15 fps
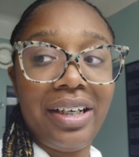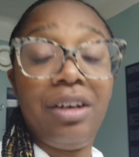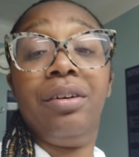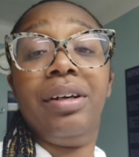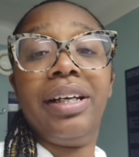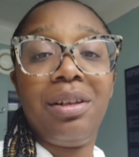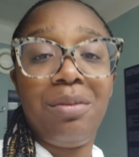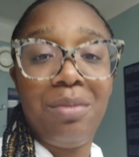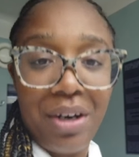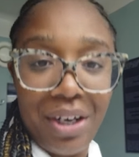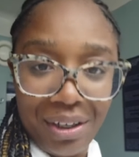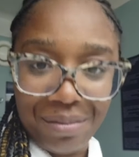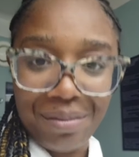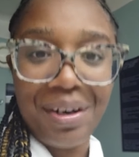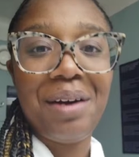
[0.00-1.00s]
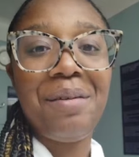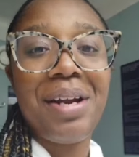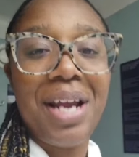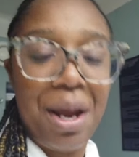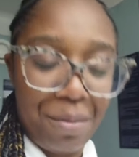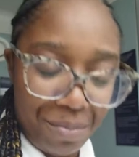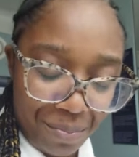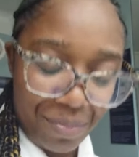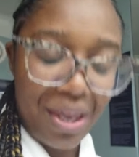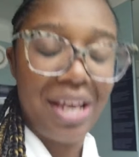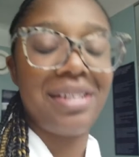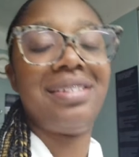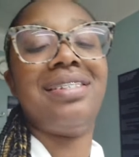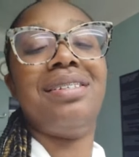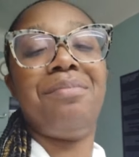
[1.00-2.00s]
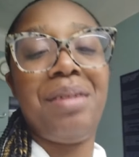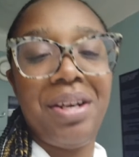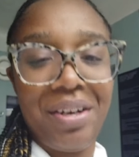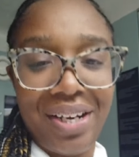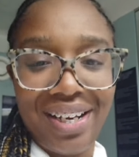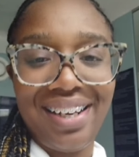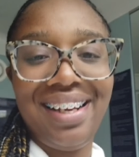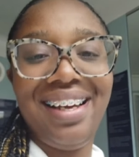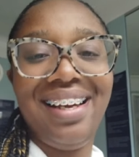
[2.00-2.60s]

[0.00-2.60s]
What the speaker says: oh, in the morning, when I wake up. Yes, period.